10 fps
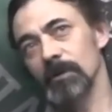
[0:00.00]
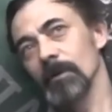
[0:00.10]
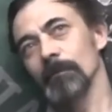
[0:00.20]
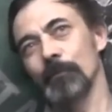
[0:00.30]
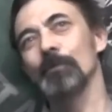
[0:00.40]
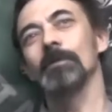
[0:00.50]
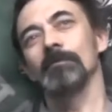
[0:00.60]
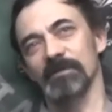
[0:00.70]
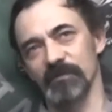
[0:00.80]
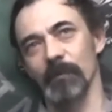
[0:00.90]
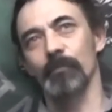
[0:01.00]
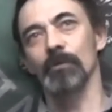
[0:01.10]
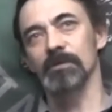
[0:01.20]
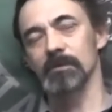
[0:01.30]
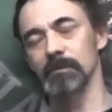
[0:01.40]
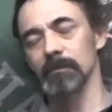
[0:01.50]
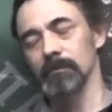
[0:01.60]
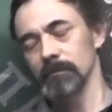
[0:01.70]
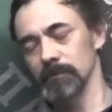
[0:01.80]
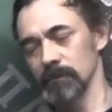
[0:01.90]
their methods.
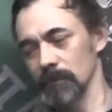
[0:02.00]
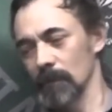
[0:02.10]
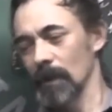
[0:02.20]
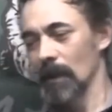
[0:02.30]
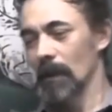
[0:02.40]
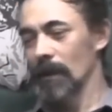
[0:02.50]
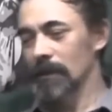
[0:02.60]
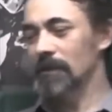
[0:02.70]
What can you say about that?